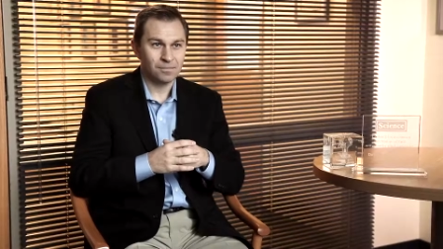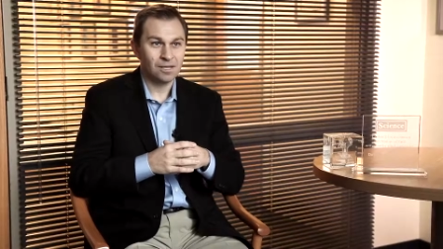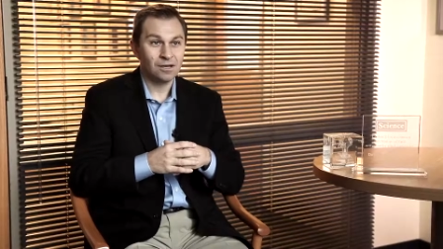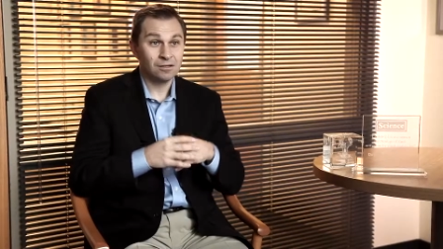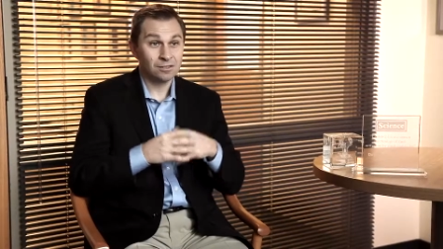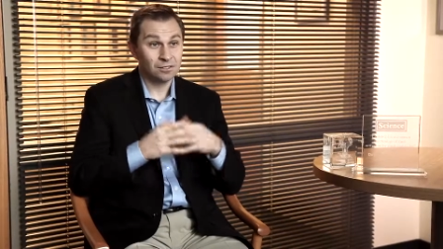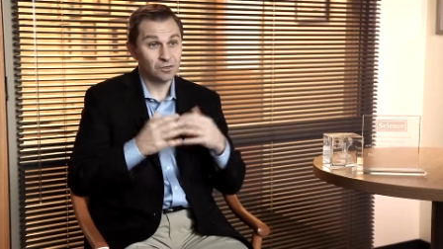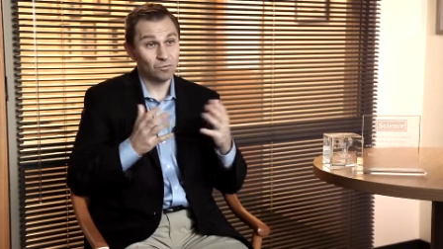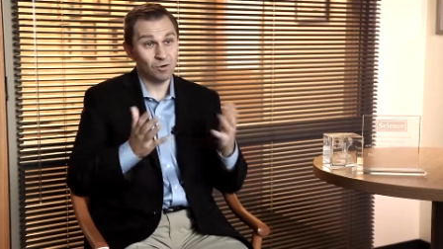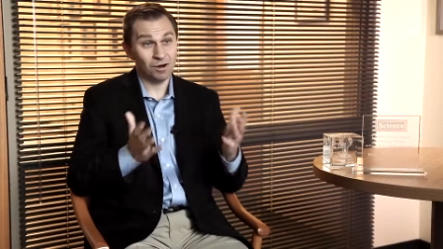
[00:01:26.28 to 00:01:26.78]

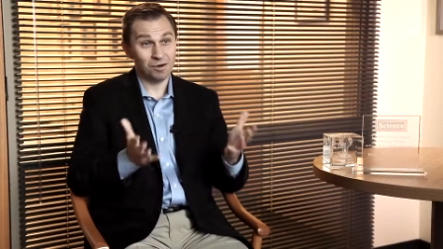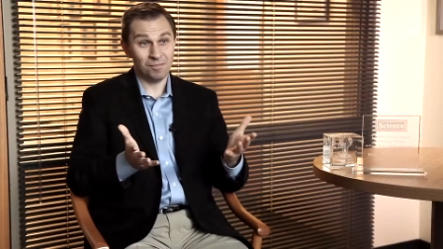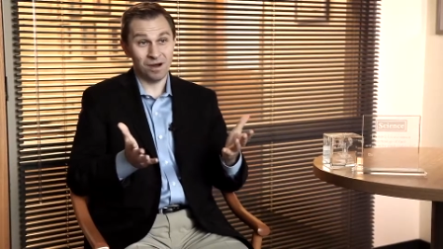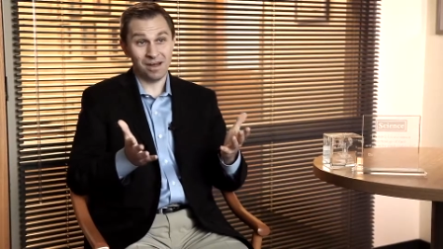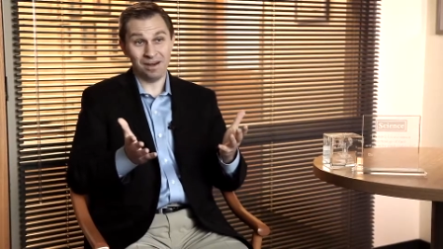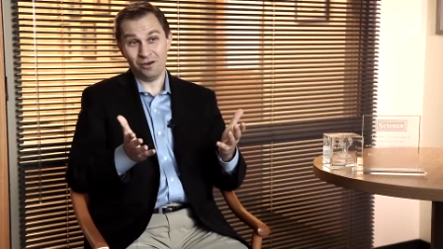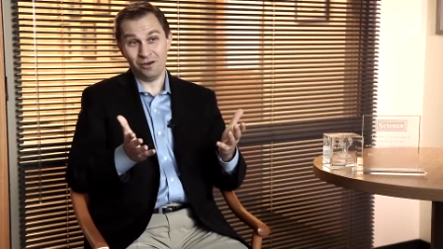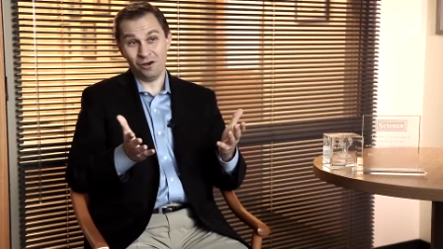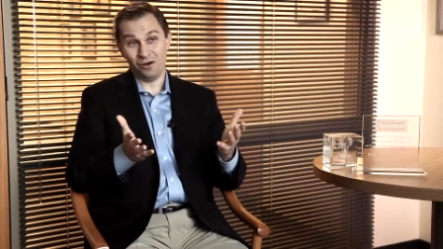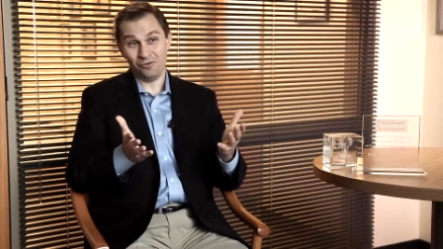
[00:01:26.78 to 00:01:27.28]
So what are
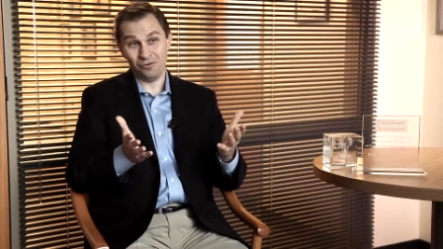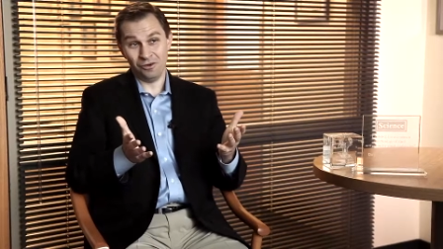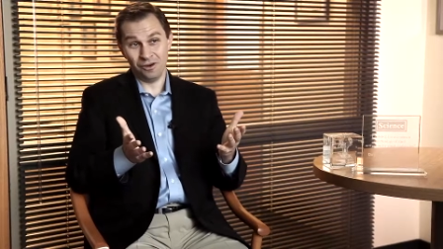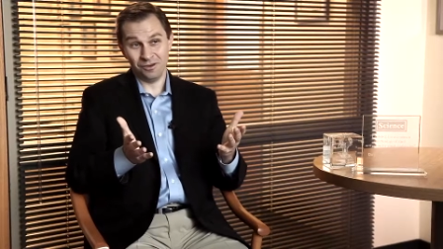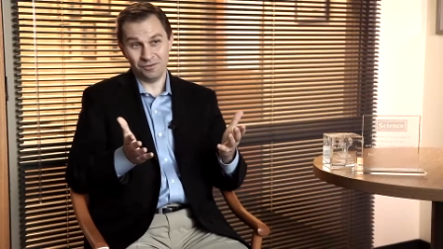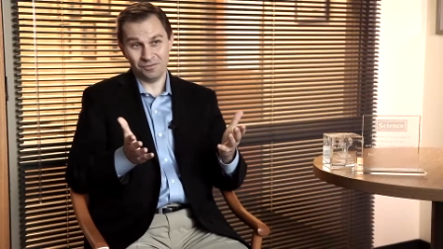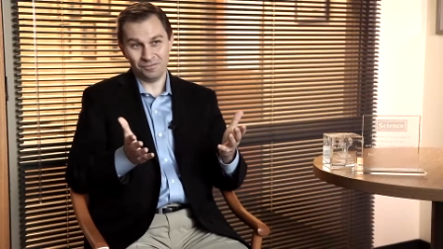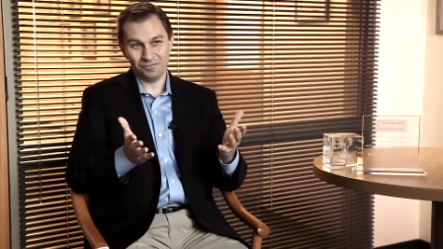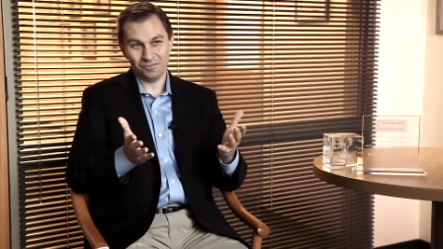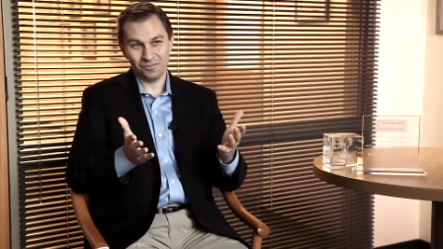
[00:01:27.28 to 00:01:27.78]

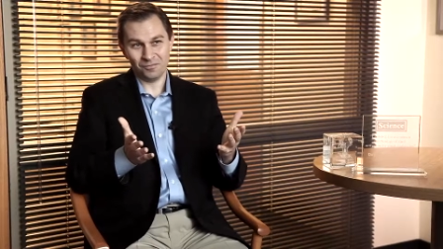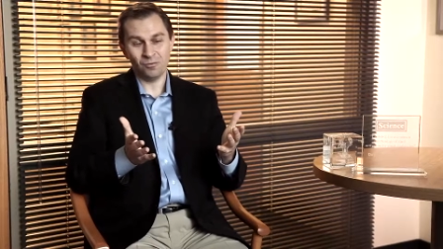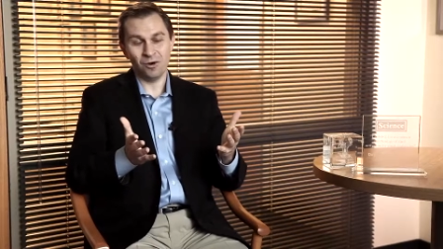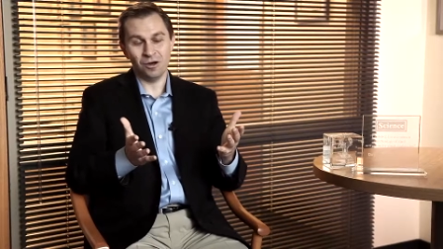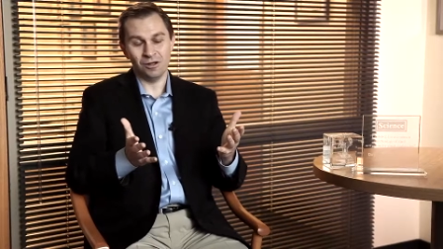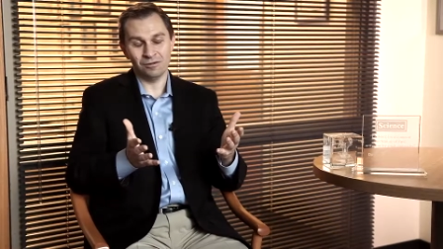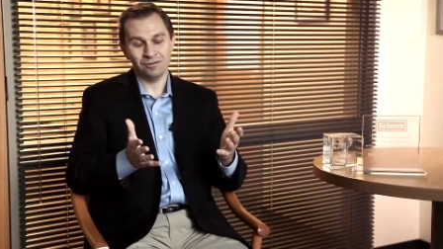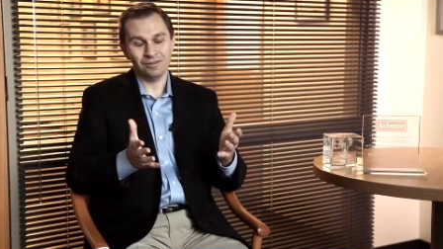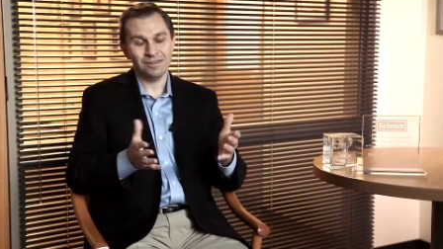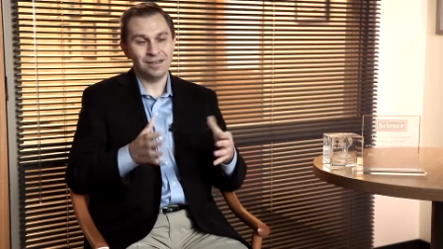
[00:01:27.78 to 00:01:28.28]
mitochondria?
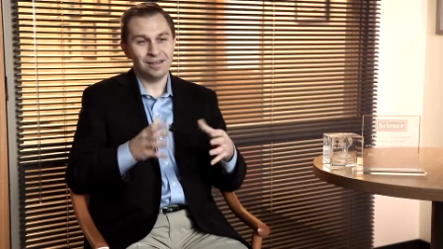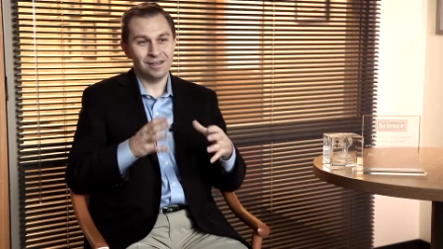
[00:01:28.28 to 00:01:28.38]
Well,